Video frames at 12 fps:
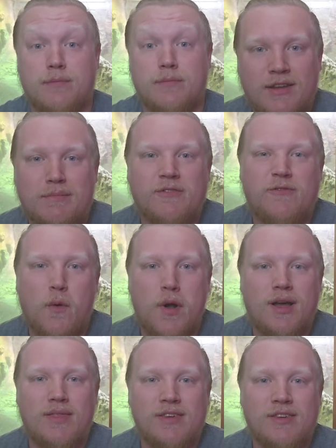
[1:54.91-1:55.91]
Number 4
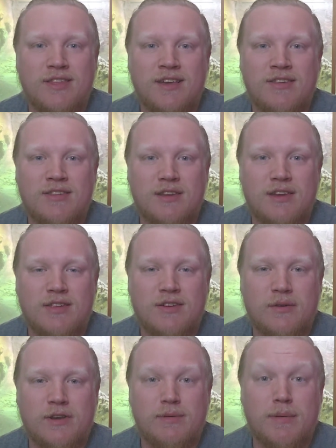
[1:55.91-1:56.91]
on this list is
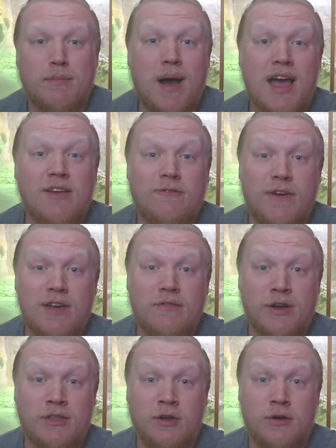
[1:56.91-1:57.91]
going to be my
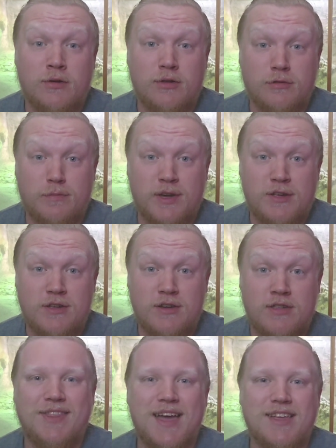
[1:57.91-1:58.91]
favorite turtle
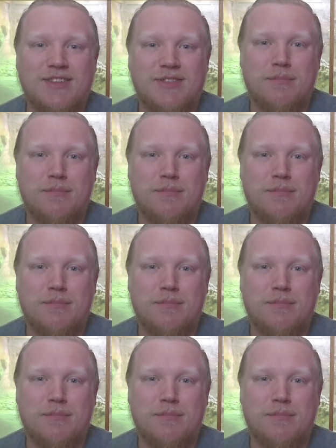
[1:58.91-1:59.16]
species, and that's the